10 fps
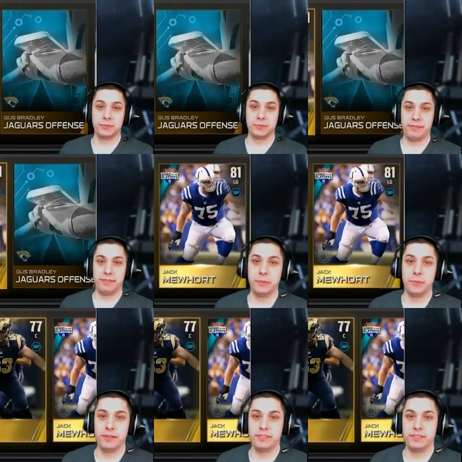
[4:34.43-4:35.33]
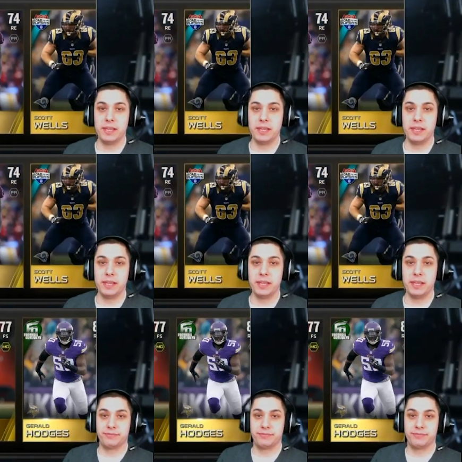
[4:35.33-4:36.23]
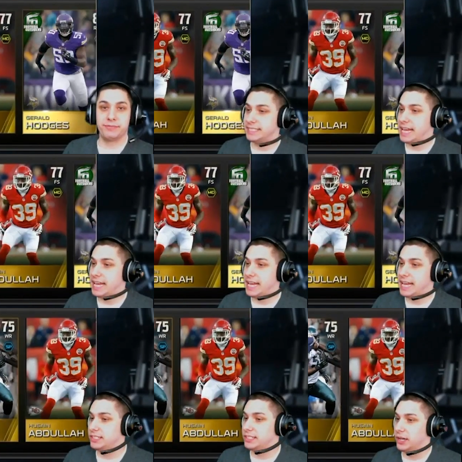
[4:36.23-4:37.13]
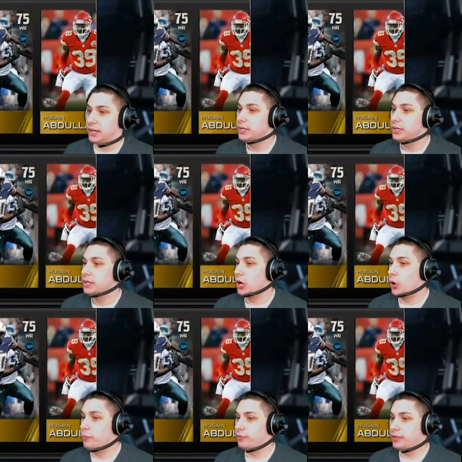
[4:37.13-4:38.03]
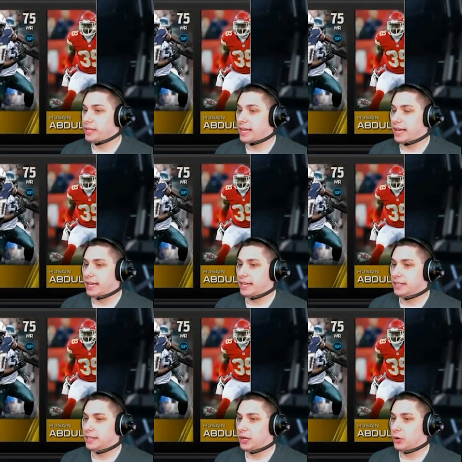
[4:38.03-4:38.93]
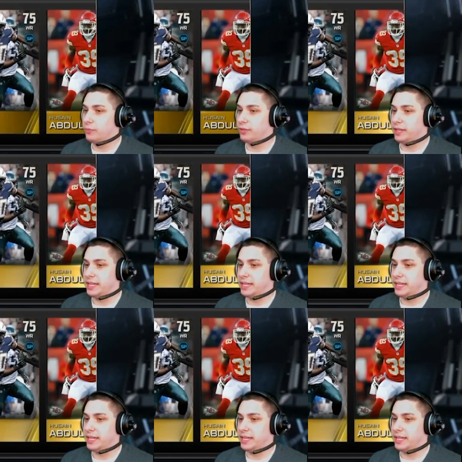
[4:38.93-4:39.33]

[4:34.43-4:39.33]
so maybe we'll get something out of the eventual set that we do, but that is not a good